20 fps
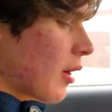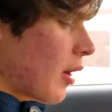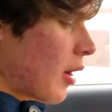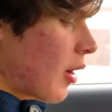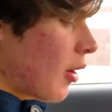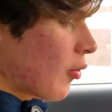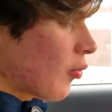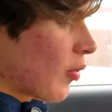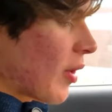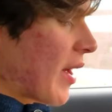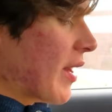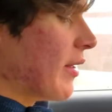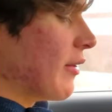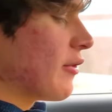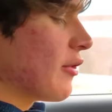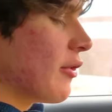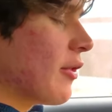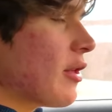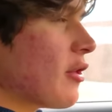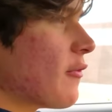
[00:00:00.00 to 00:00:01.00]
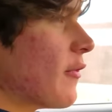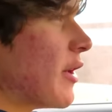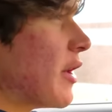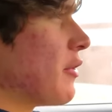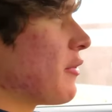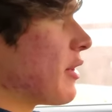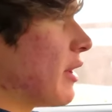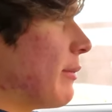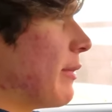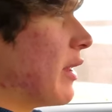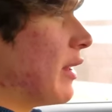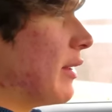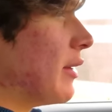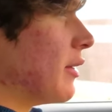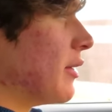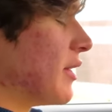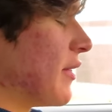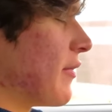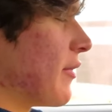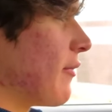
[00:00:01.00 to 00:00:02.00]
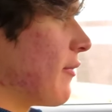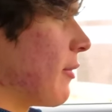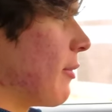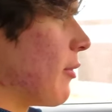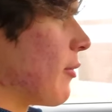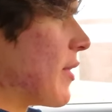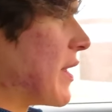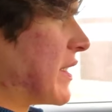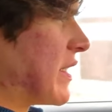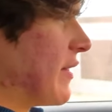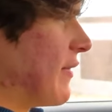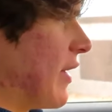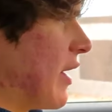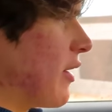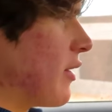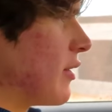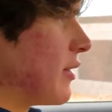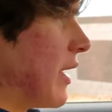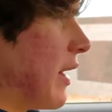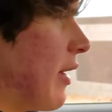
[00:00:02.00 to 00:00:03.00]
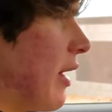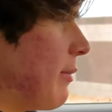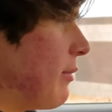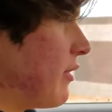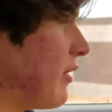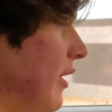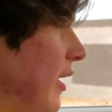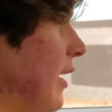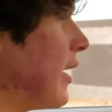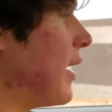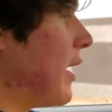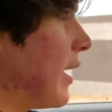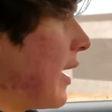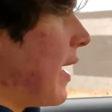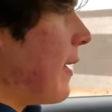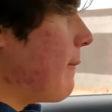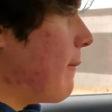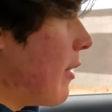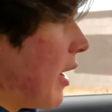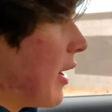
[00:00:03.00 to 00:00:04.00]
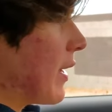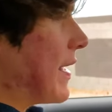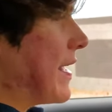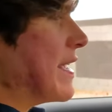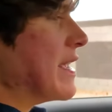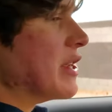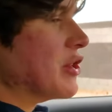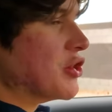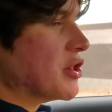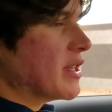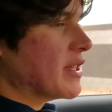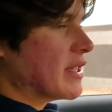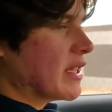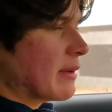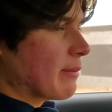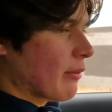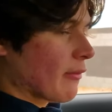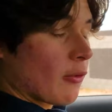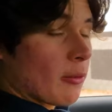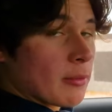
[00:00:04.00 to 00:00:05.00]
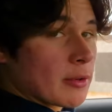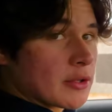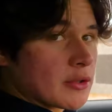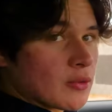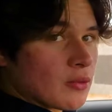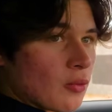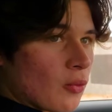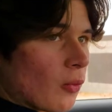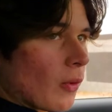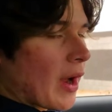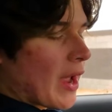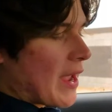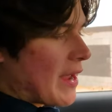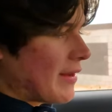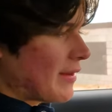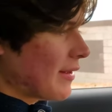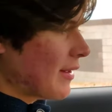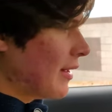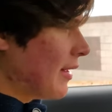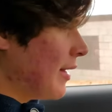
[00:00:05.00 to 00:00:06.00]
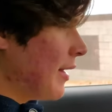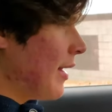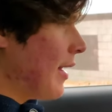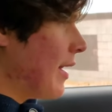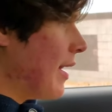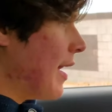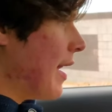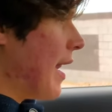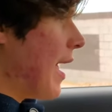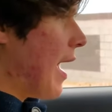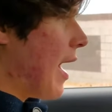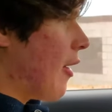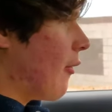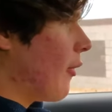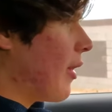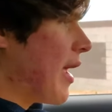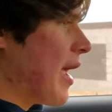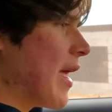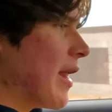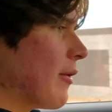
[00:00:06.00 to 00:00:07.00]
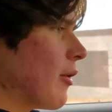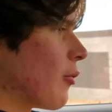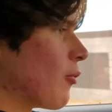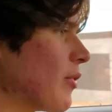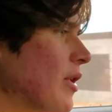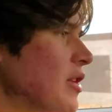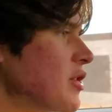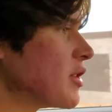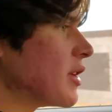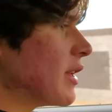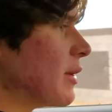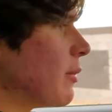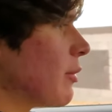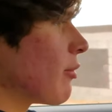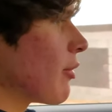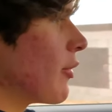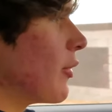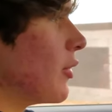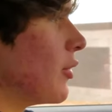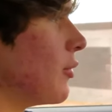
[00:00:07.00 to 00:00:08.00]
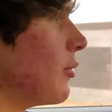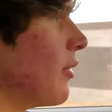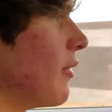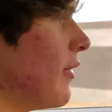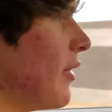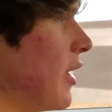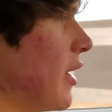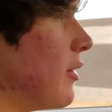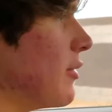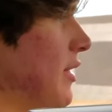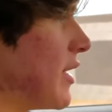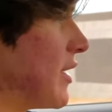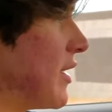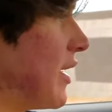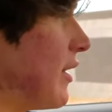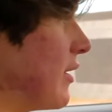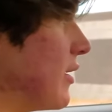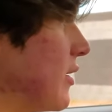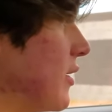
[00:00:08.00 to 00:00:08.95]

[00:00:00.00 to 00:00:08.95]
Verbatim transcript: Alrighty, so this video is going to be a little different from the rest of ours. Now, I'm sitting in a Mach-E GT Performance right now. And originally, we were going to do a video testing